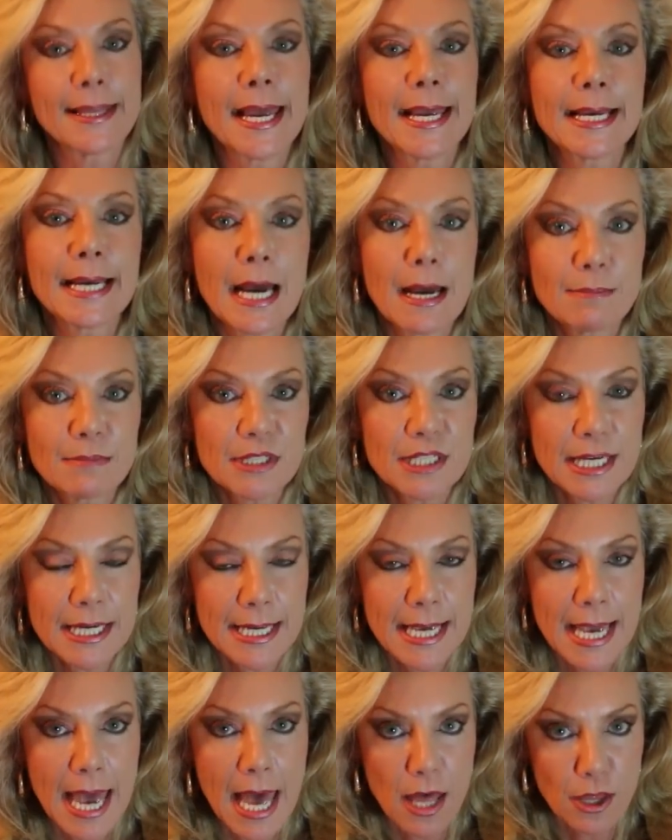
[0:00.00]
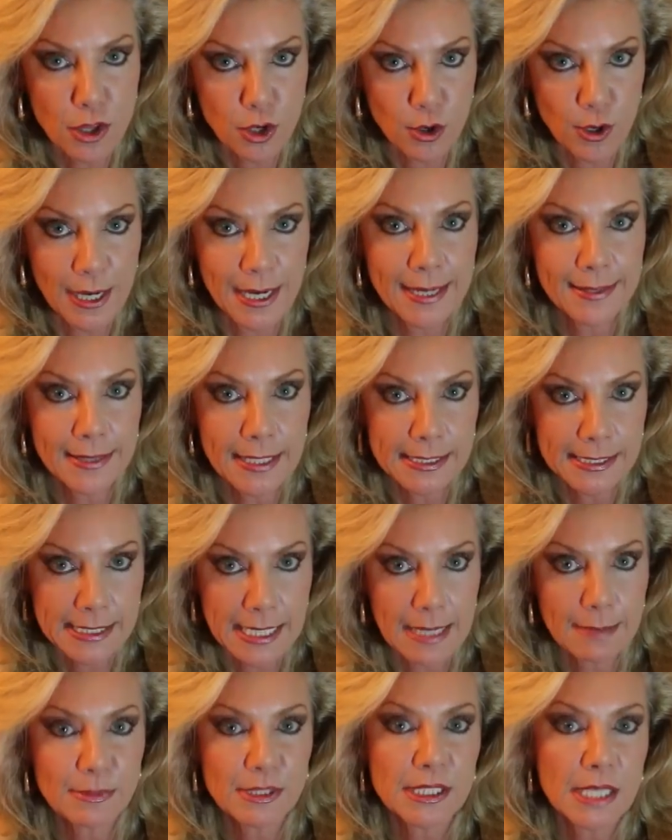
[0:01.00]
they come together in the
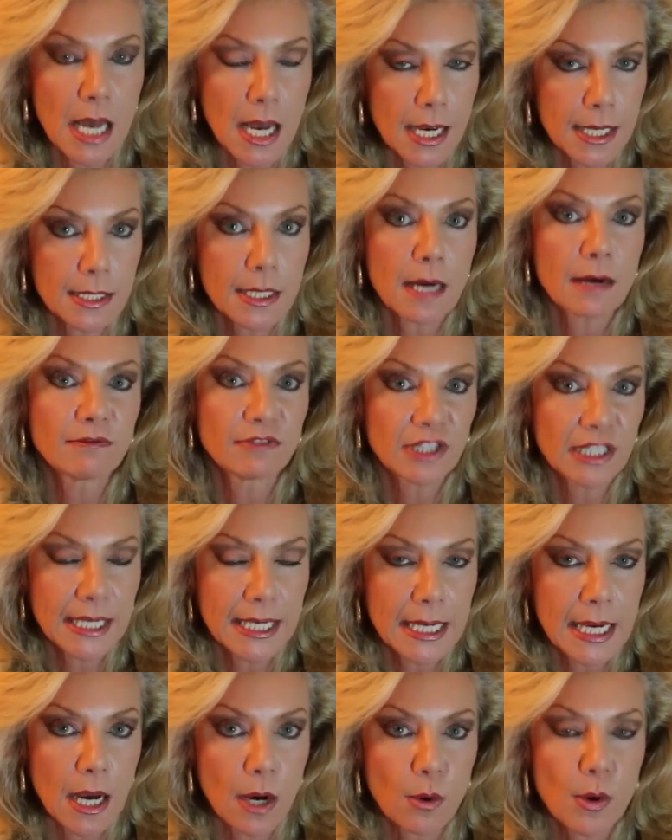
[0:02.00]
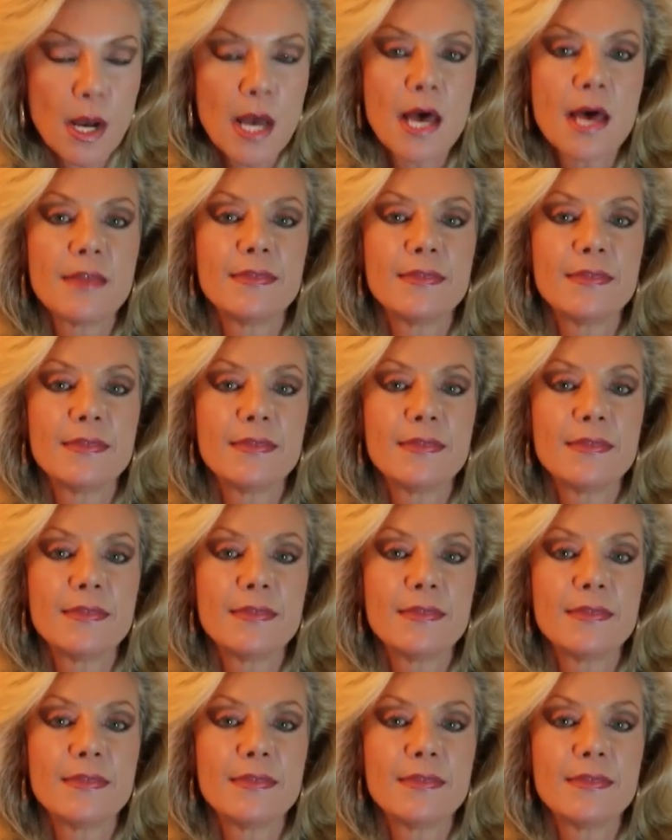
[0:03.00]
same sign of Leo.